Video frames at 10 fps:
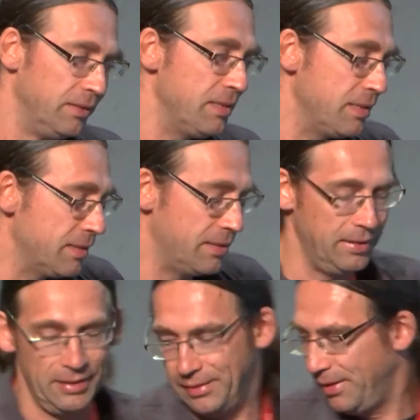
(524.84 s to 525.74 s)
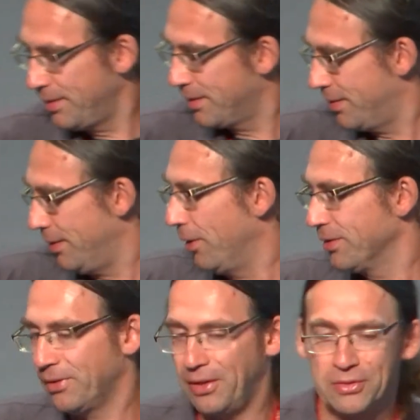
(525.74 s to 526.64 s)
is
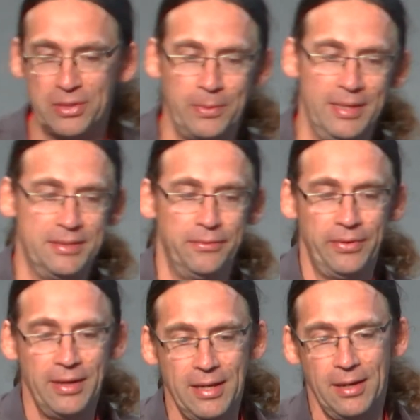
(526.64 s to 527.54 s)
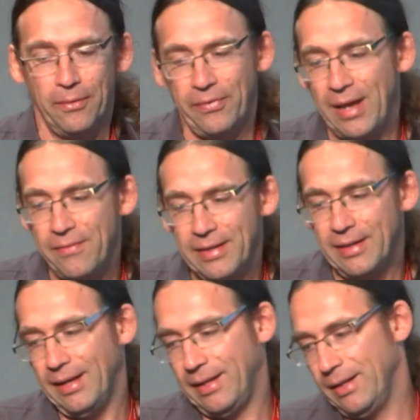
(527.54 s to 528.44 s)
also a consequence of having
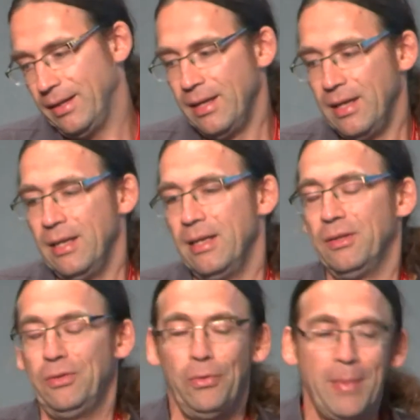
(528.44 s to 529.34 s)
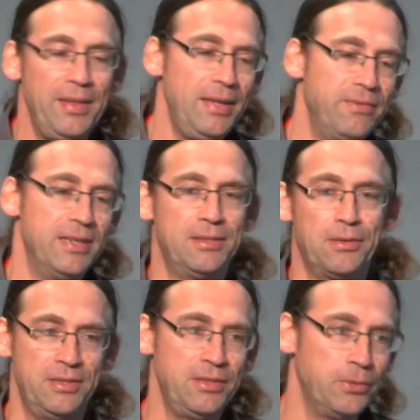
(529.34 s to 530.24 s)
like too many
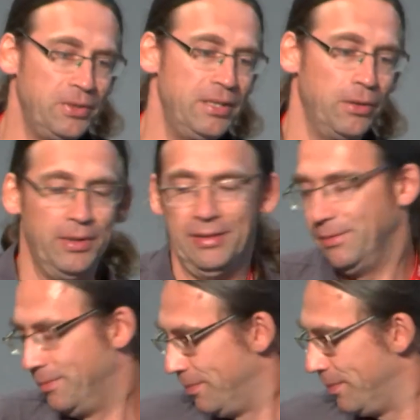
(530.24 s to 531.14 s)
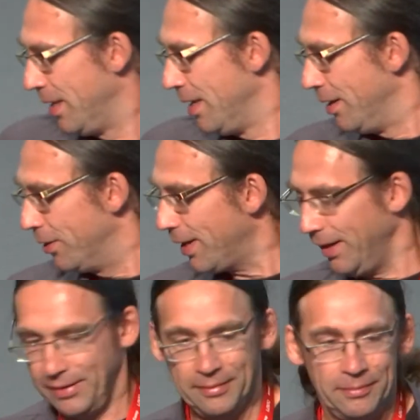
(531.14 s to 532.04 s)
investors in your utility token. All right.